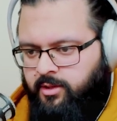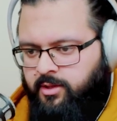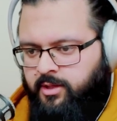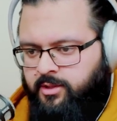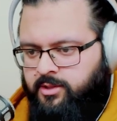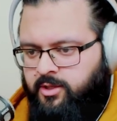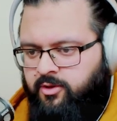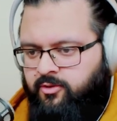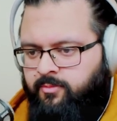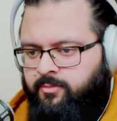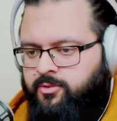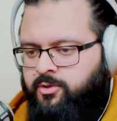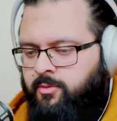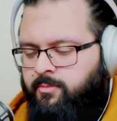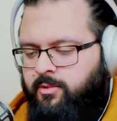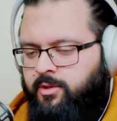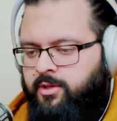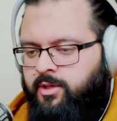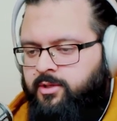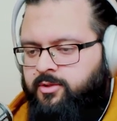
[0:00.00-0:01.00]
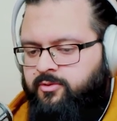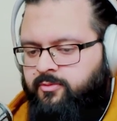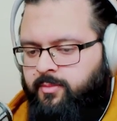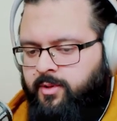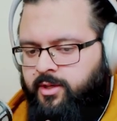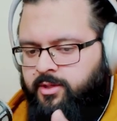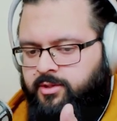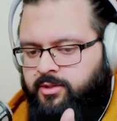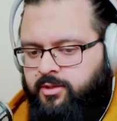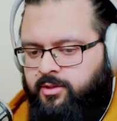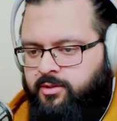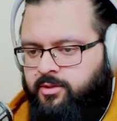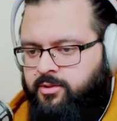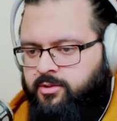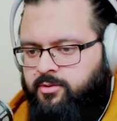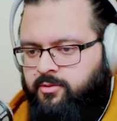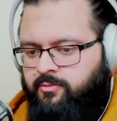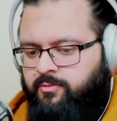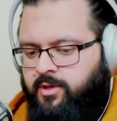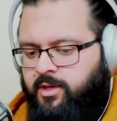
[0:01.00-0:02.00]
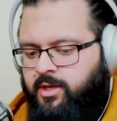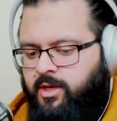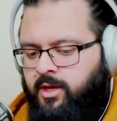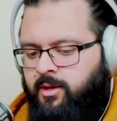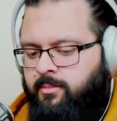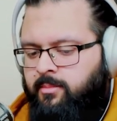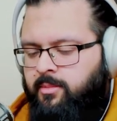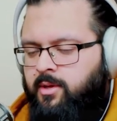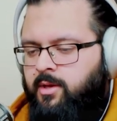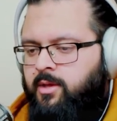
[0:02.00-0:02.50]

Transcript: that so many things you mentioned. Just to recap,